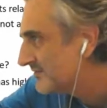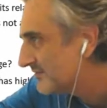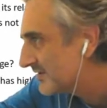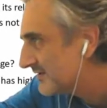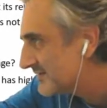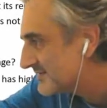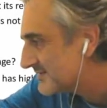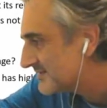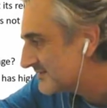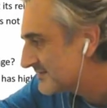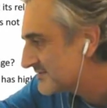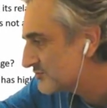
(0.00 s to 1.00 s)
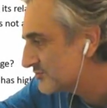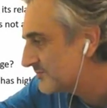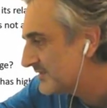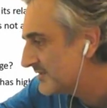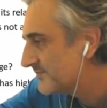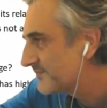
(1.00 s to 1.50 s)
Okay, this should
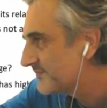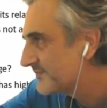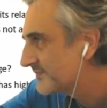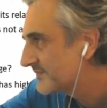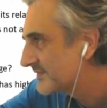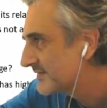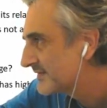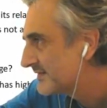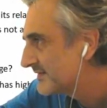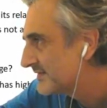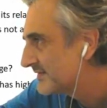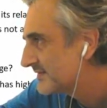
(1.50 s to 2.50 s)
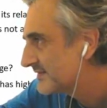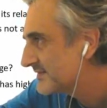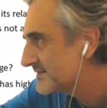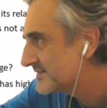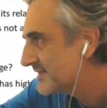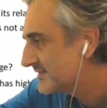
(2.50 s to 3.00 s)
be
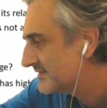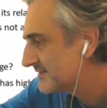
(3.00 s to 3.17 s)
Z